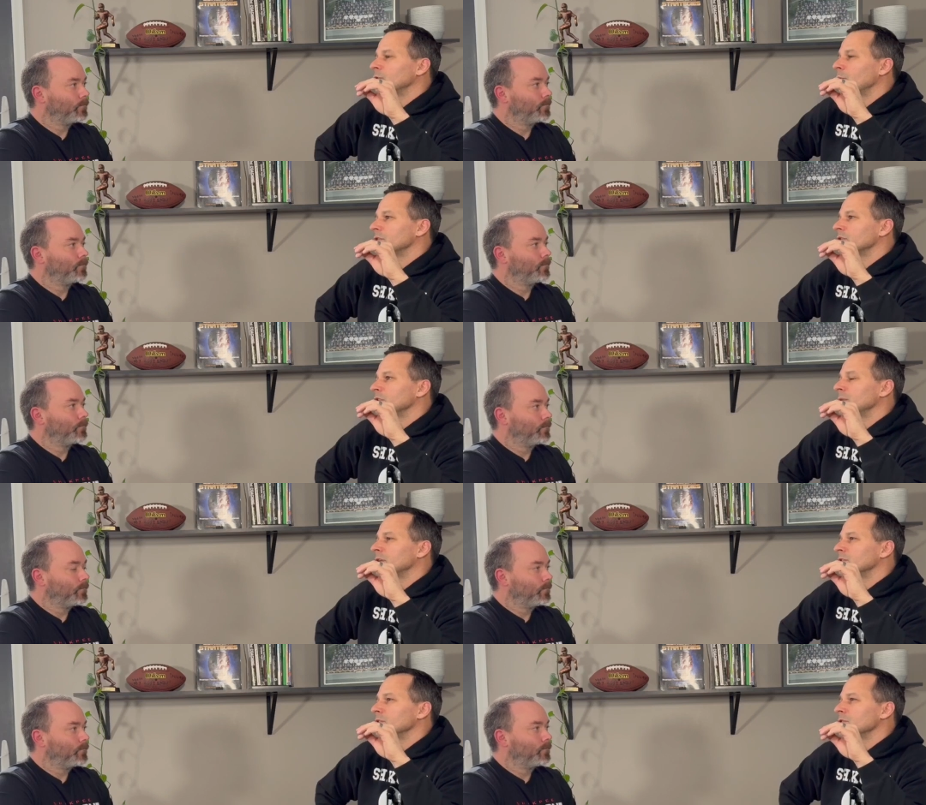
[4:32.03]
Speaker 1: twist just
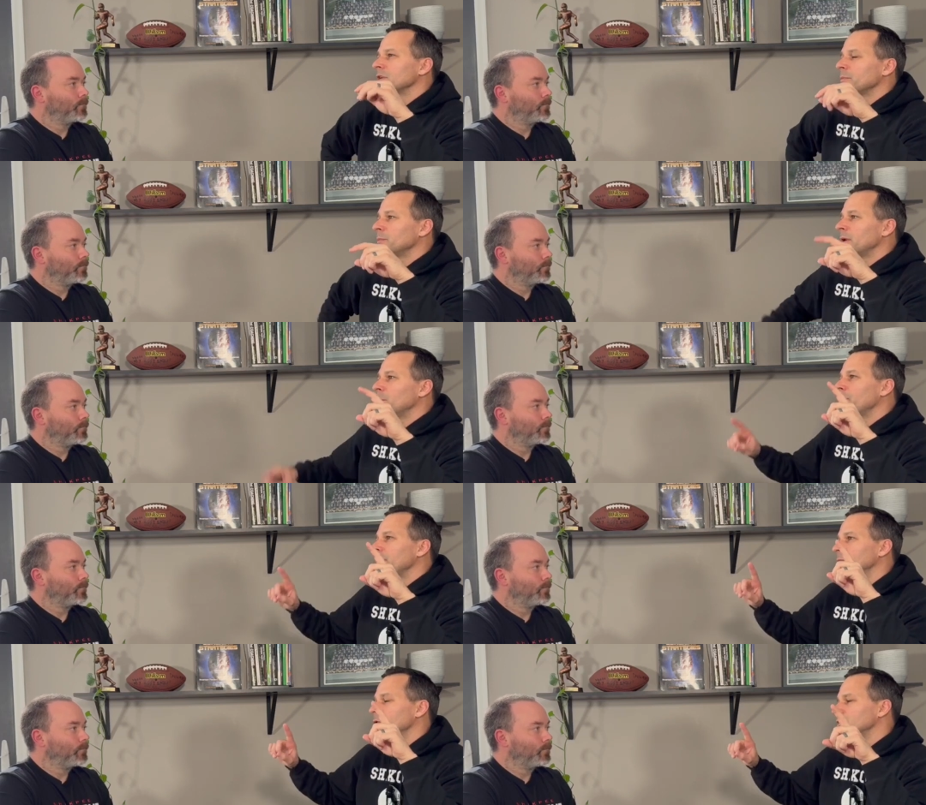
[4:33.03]
because usually I put my
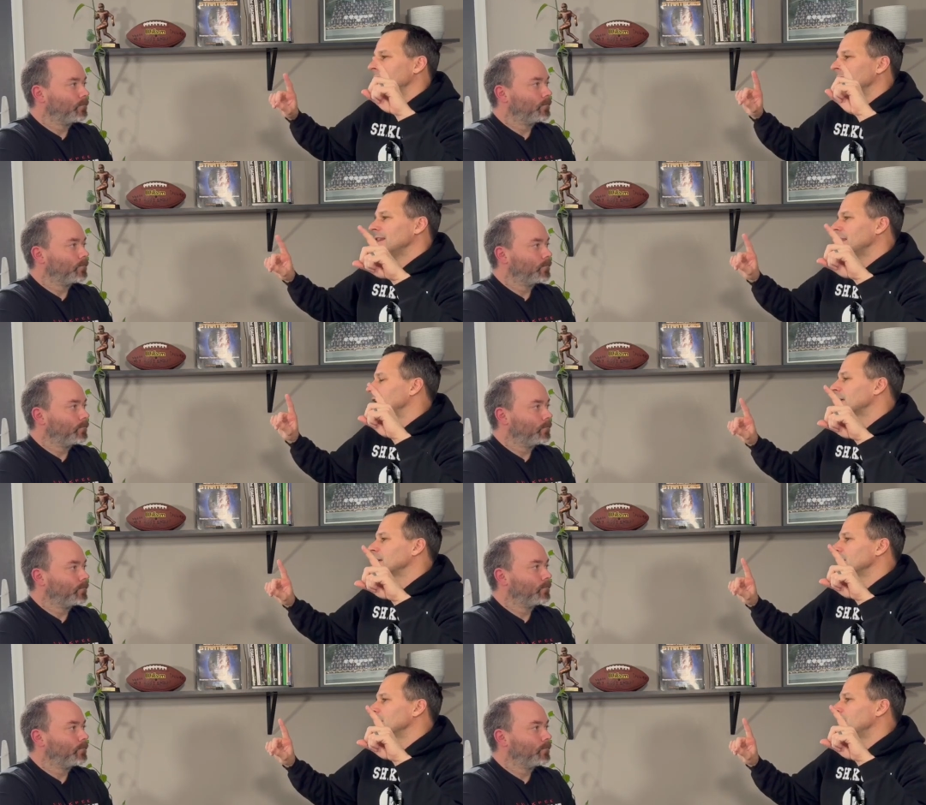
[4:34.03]
most, most
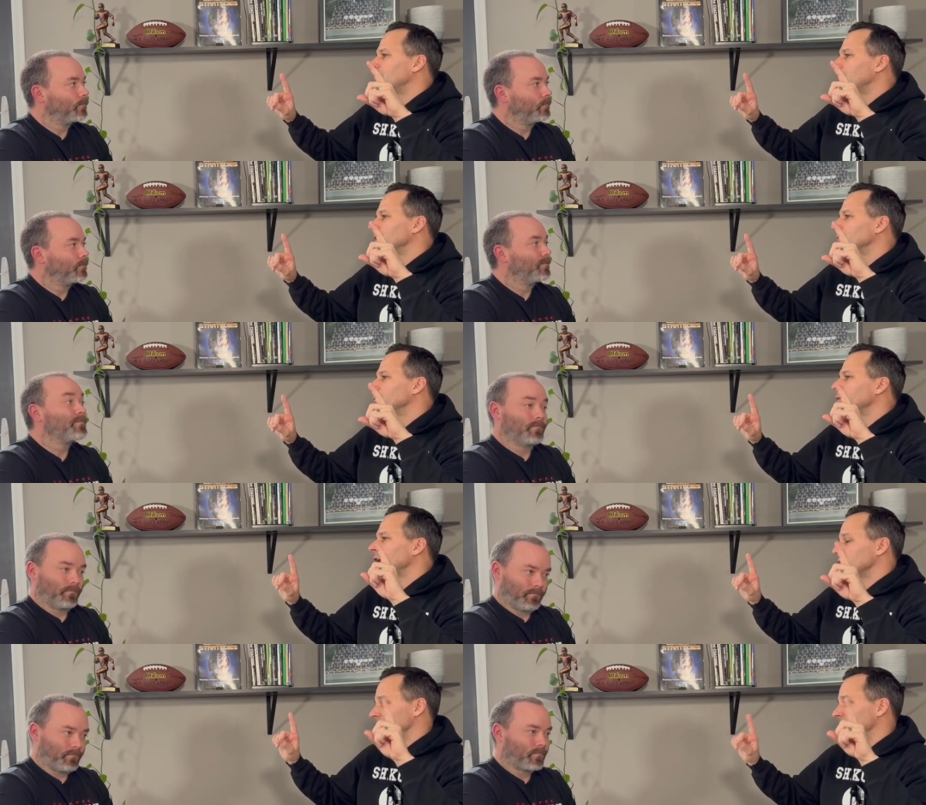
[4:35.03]
athletic uh,
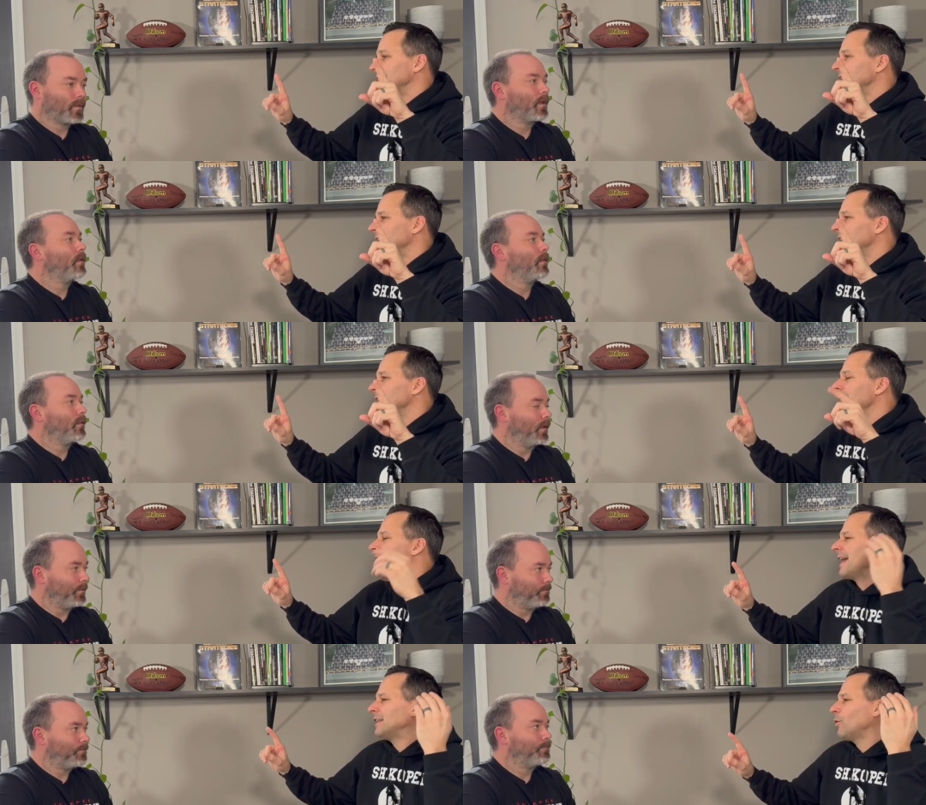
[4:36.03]
players at D end.
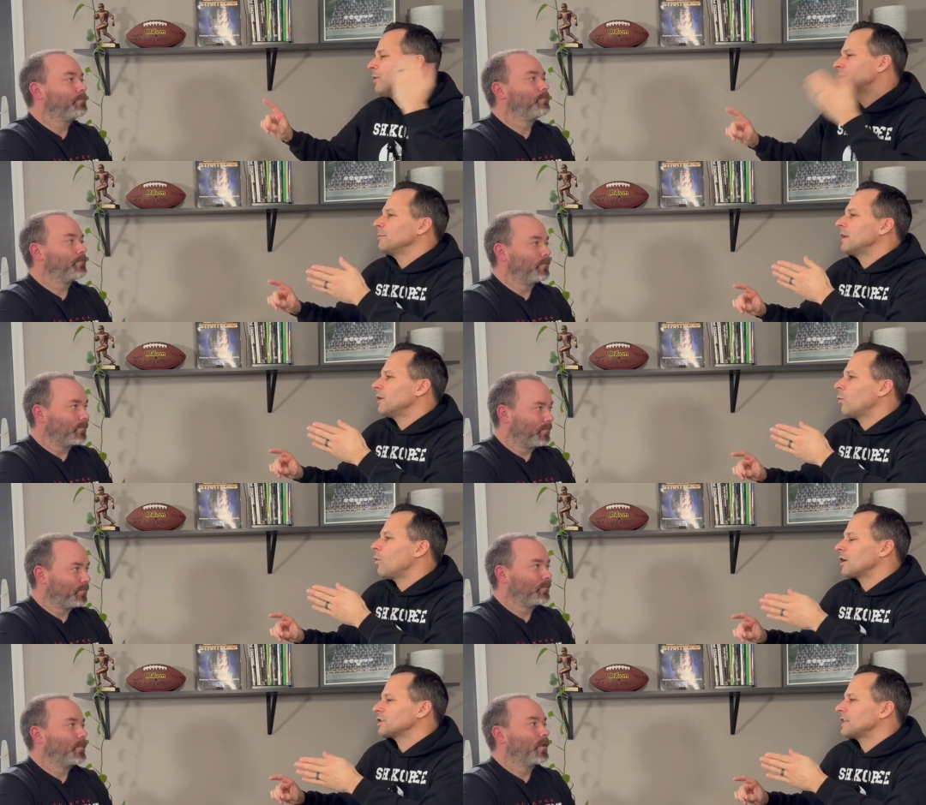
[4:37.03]
Right. I don't want them getting
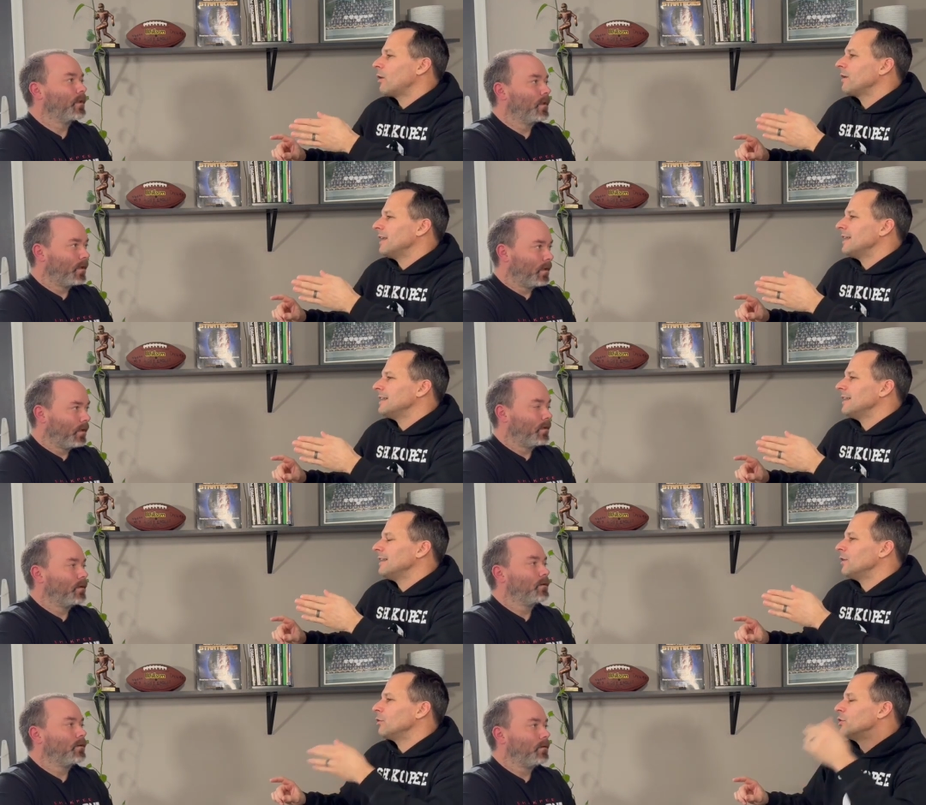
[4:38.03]
washed out in,
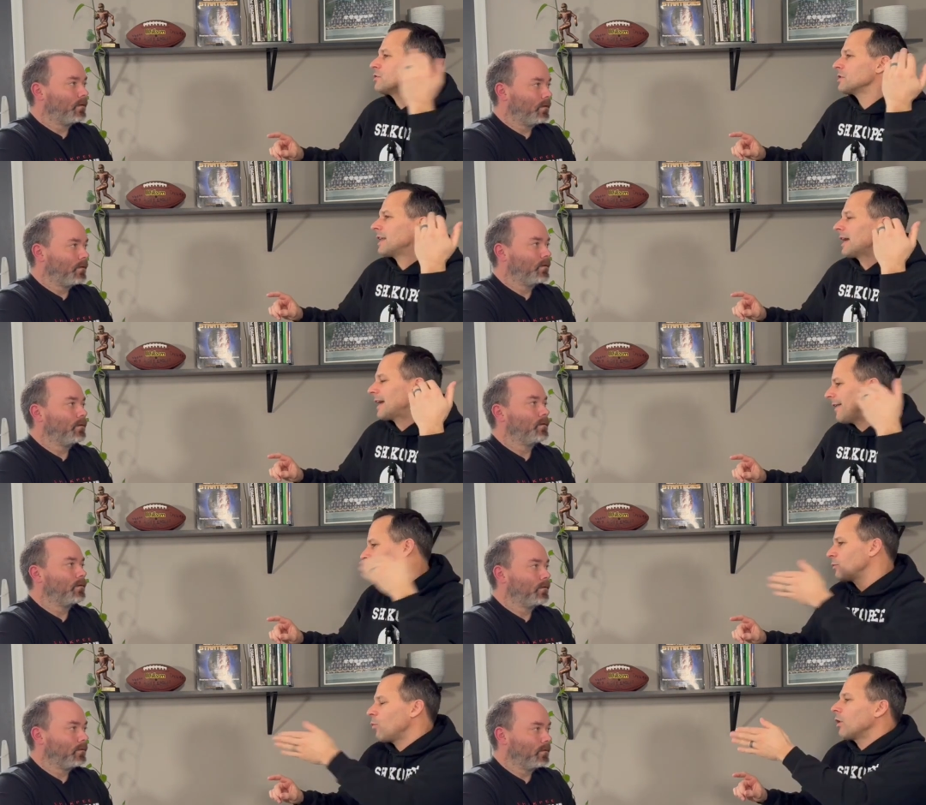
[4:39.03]
you know, usually that guy
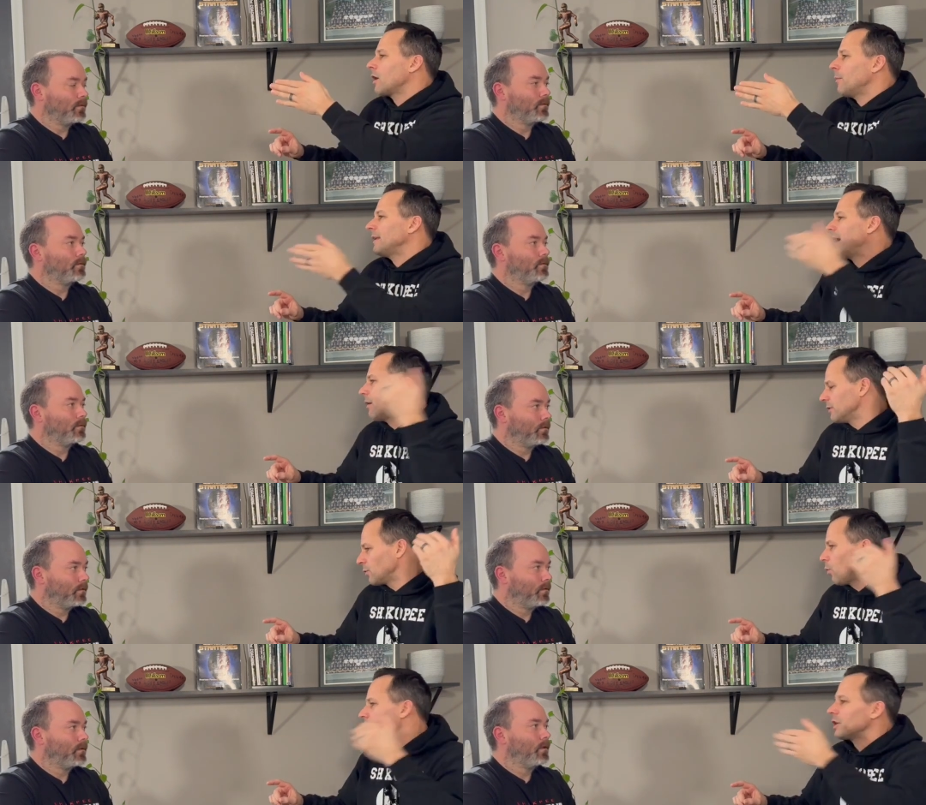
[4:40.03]
that's coming down
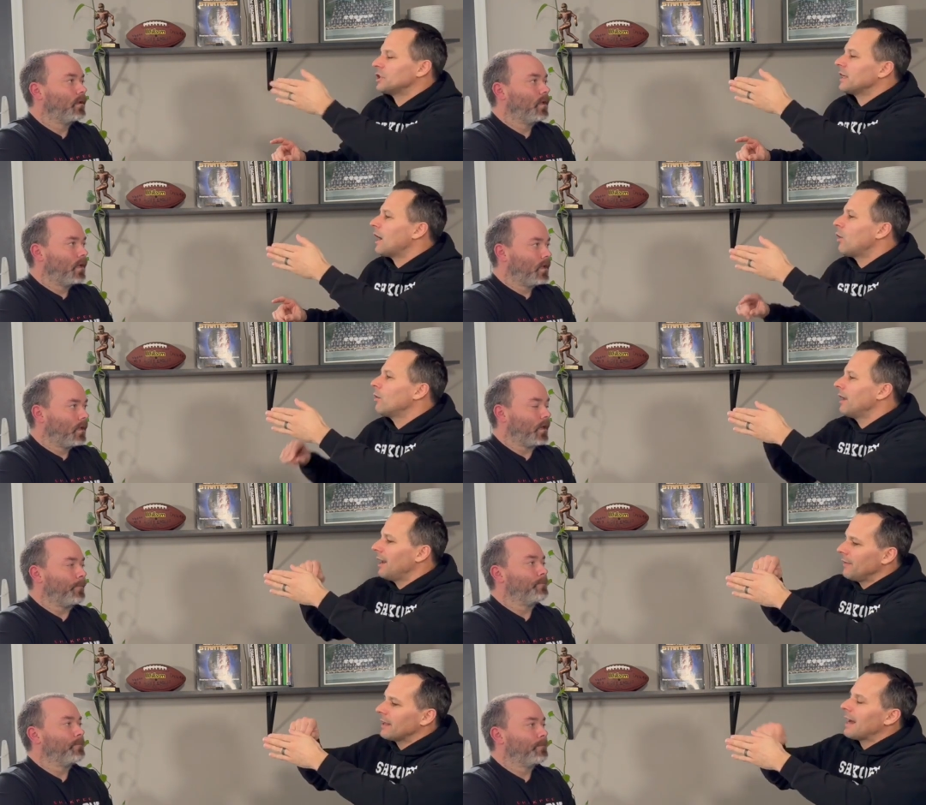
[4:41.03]
is washing out
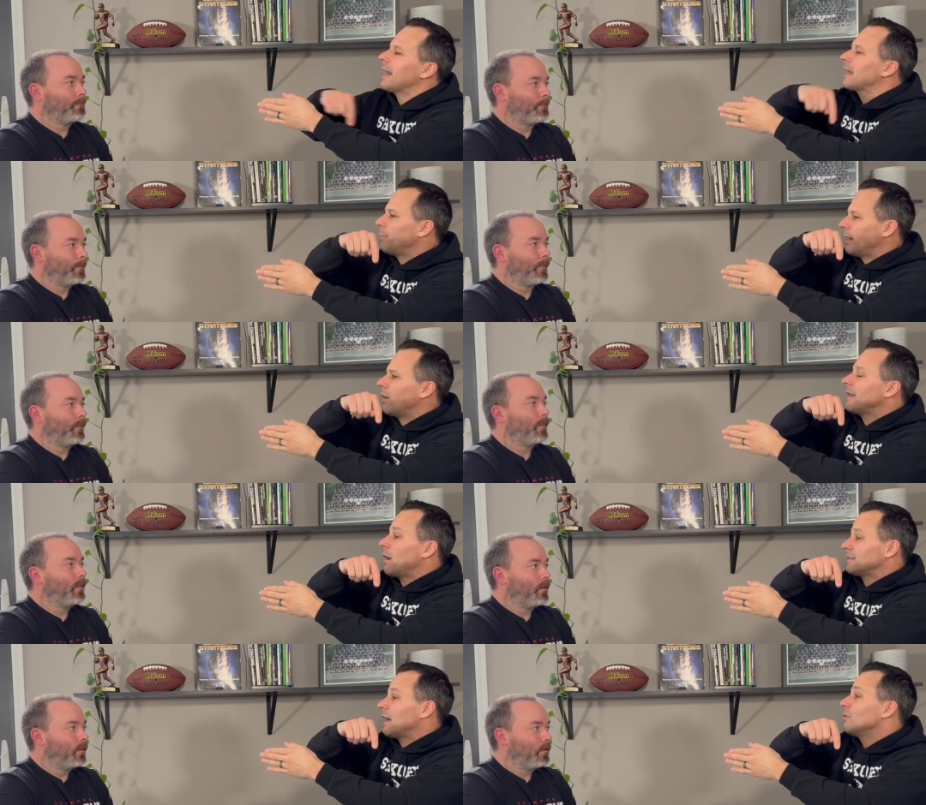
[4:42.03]
yep. and the guy coming out
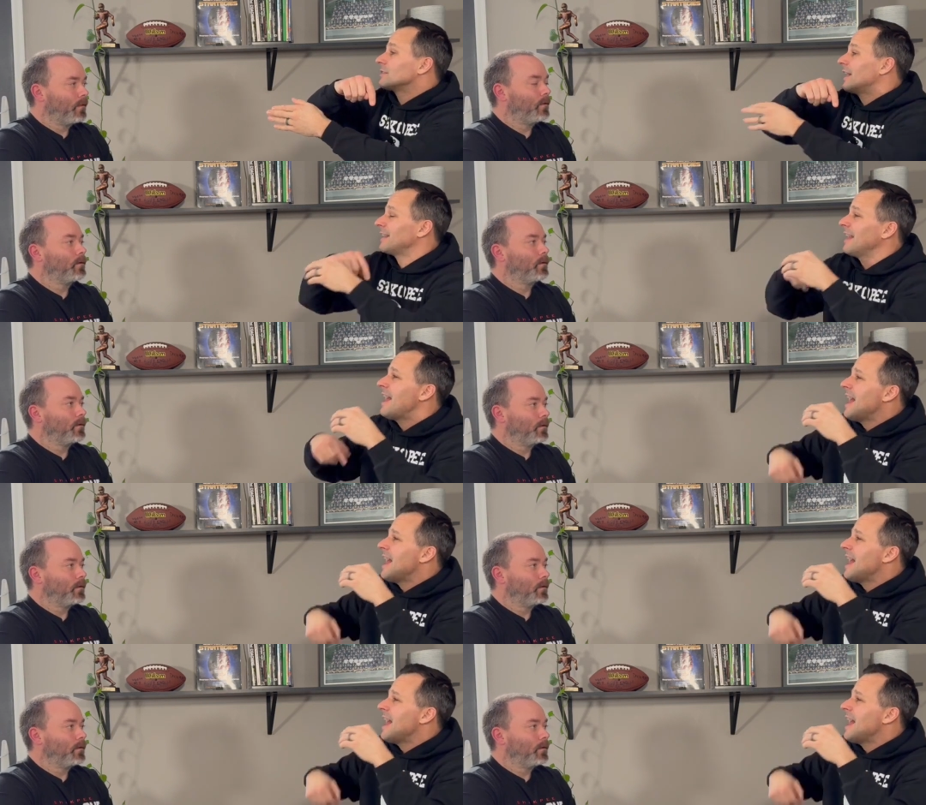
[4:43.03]
now is outside. And